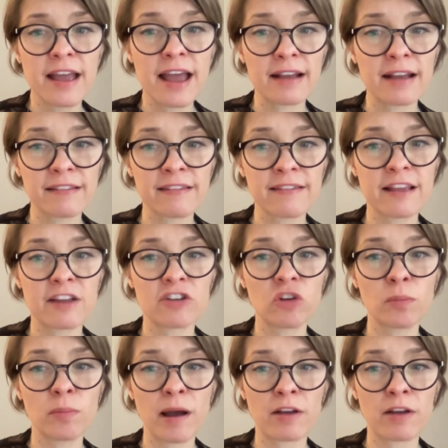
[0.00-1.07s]

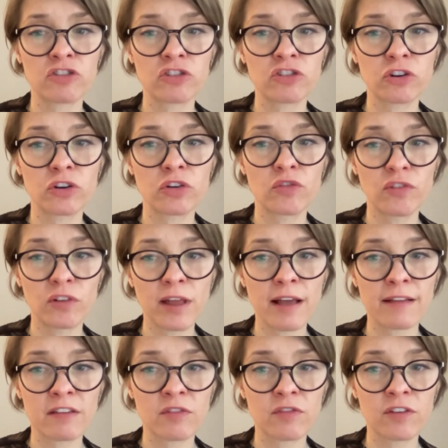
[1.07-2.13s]
existential posture,
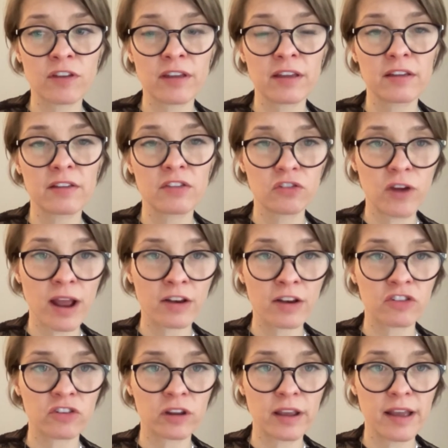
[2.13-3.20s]
philosophy,
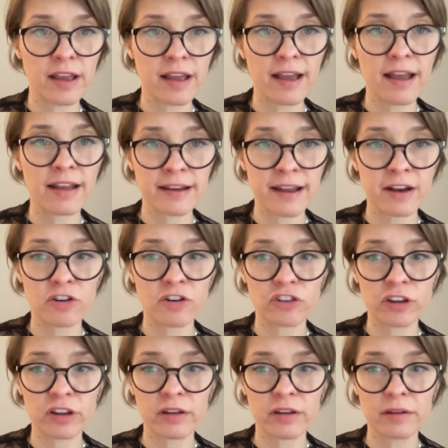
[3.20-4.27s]
strategy, and
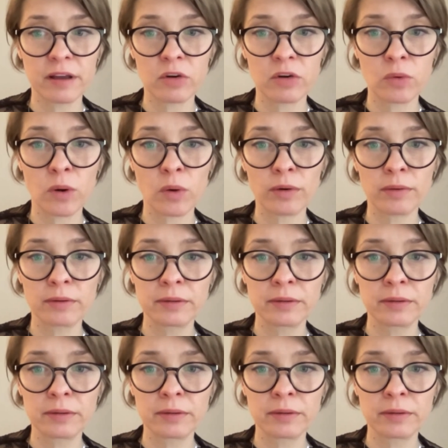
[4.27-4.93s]
energy, unquote.